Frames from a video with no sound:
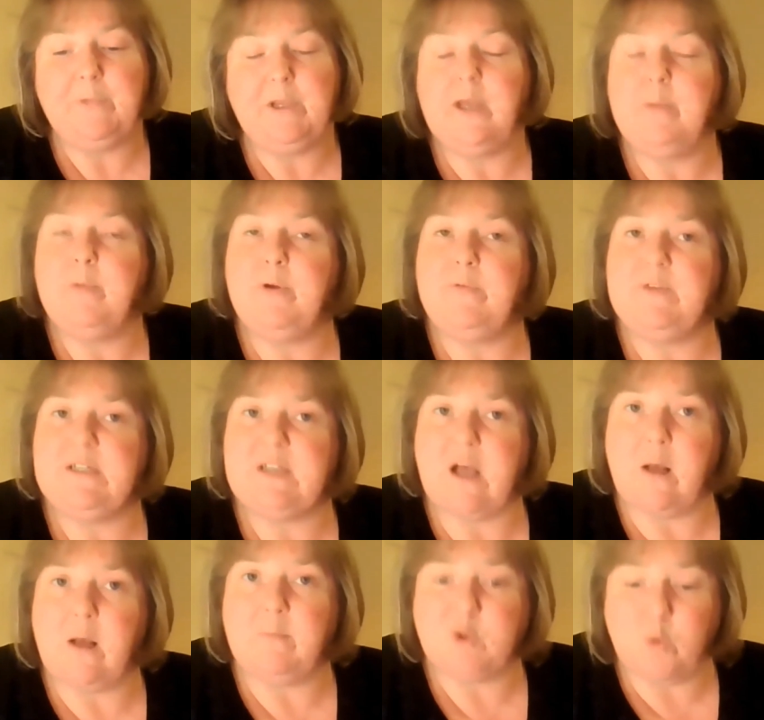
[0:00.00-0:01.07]
He moved his
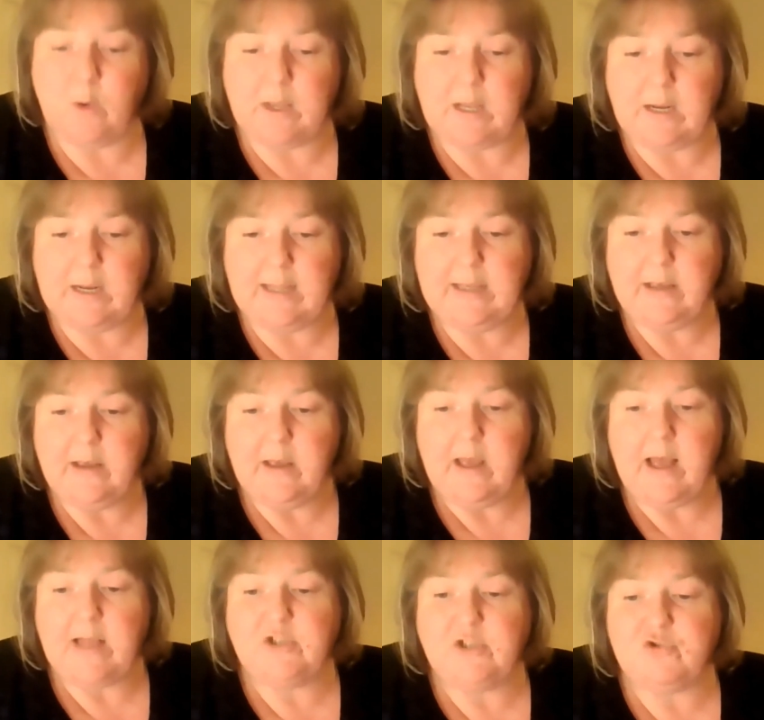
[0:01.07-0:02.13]
arms quickly
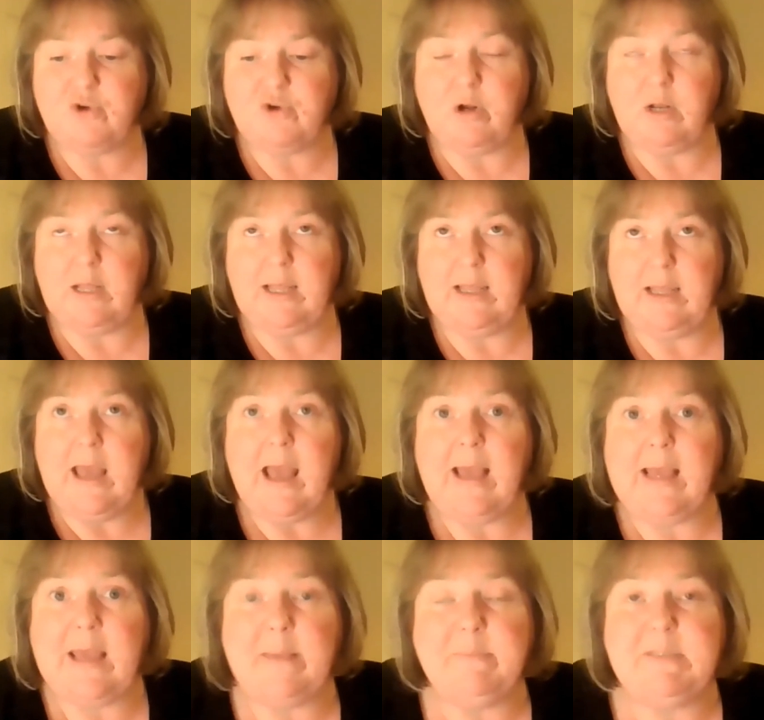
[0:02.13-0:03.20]
and strongly
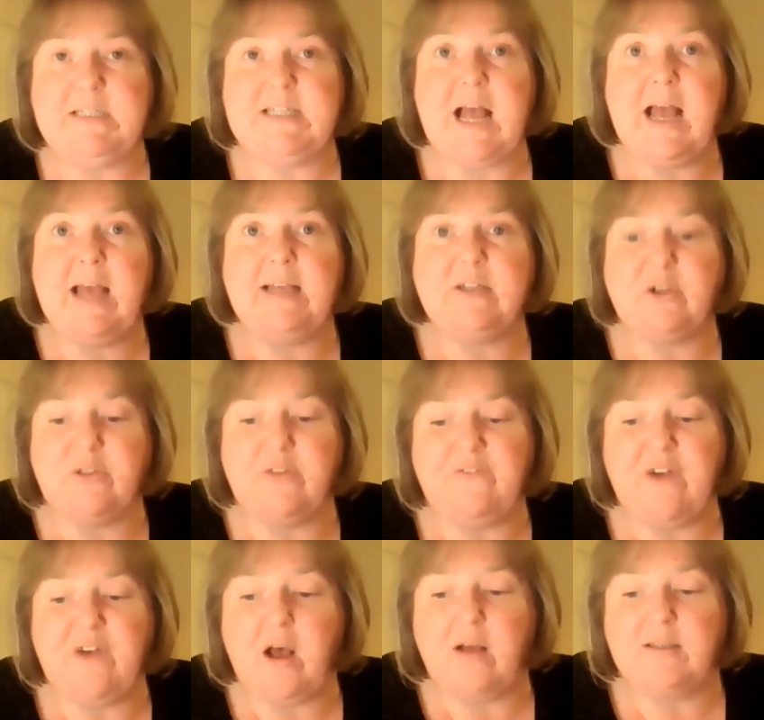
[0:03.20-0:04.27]
and kept his eyes on the
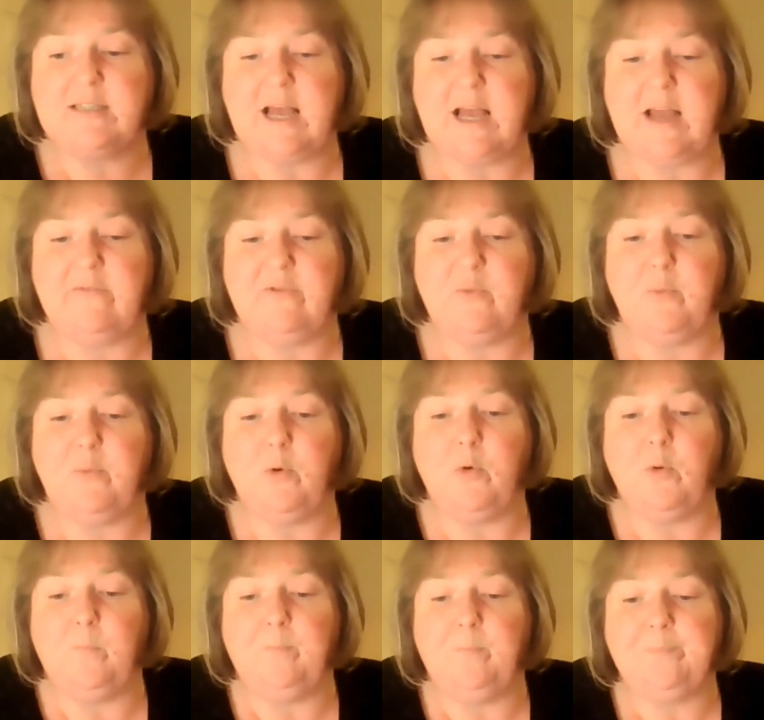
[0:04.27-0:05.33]
far side of the
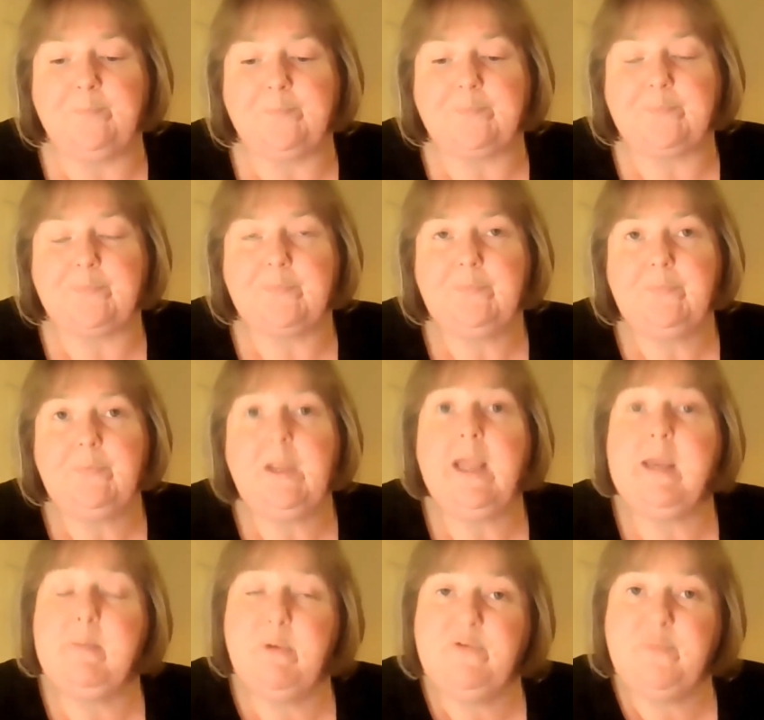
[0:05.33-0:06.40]
pool.
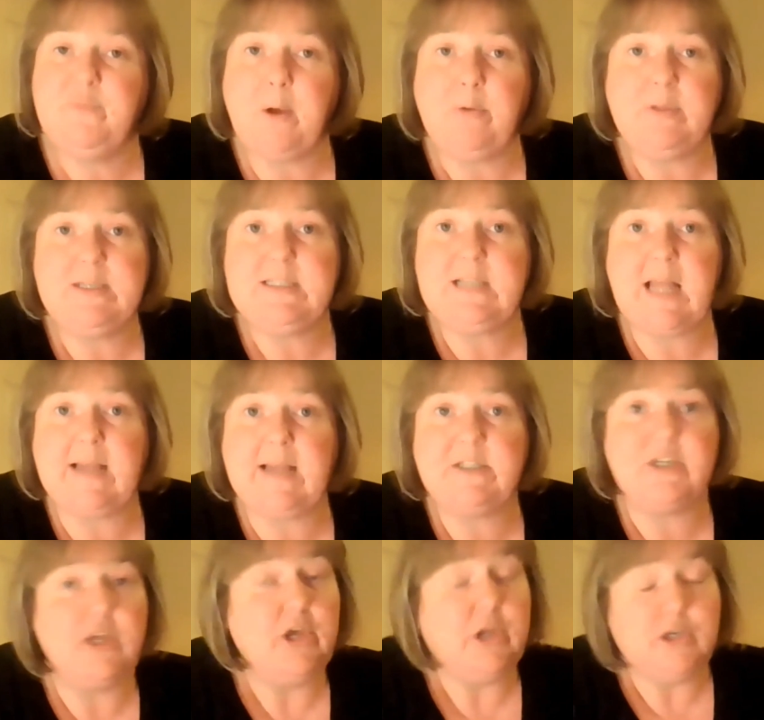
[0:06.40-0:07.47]
He moved both his legs
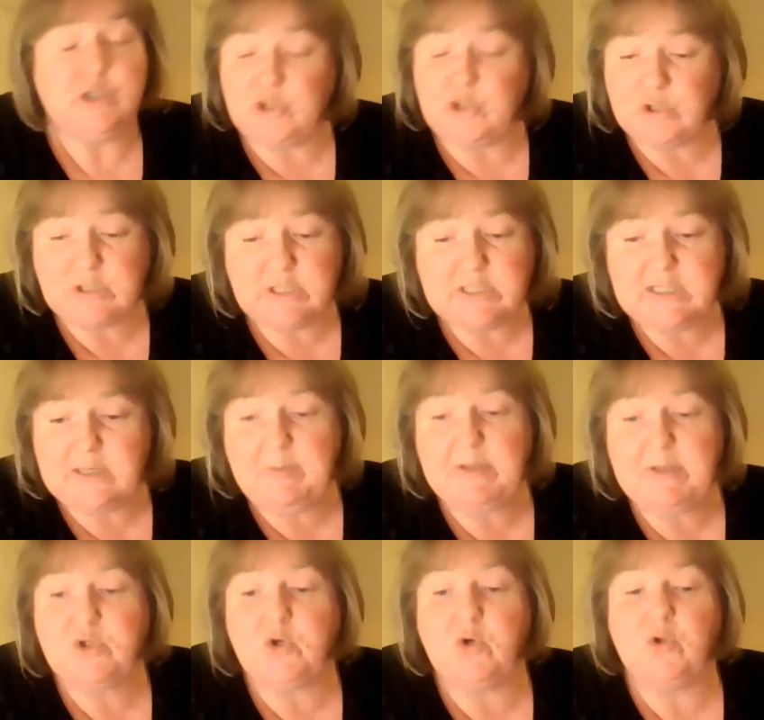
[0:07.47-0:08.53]
just as he'd been
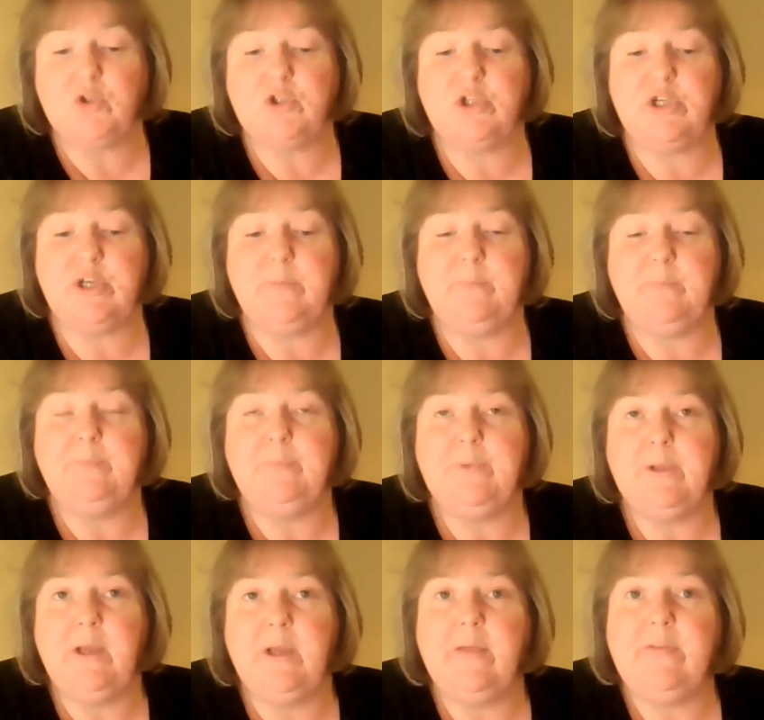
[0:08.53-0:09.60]
taught to do,
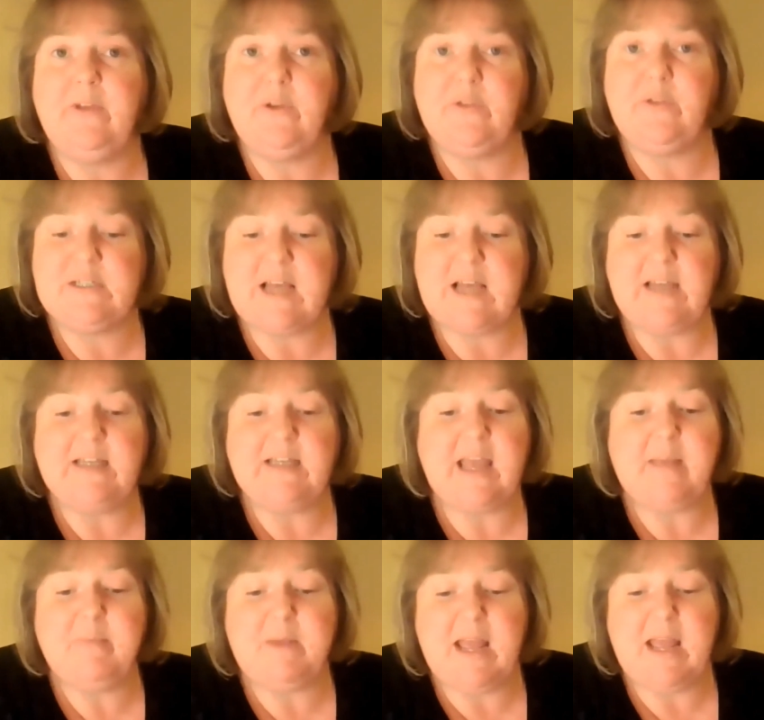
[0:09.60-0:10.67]
and the other side
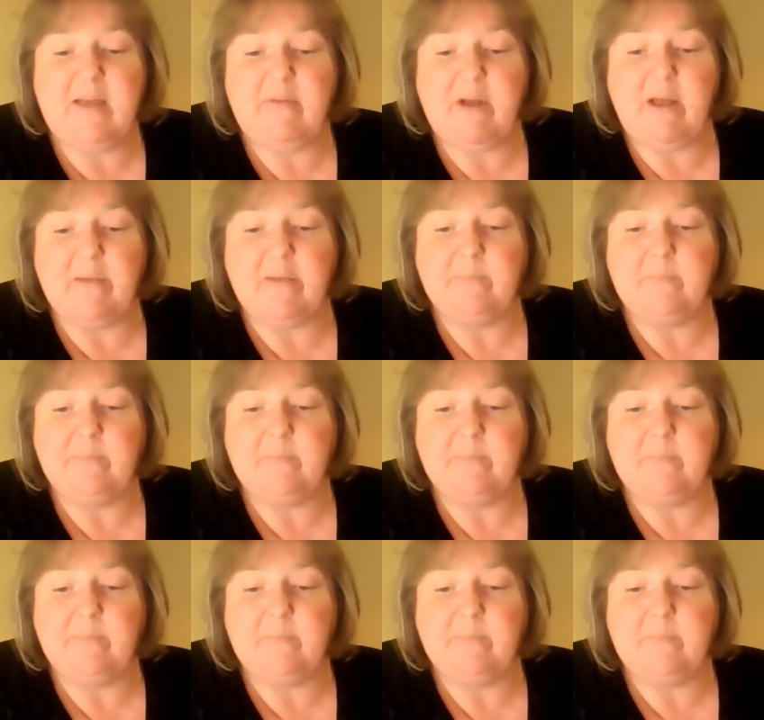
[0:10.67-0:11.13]
came nearer.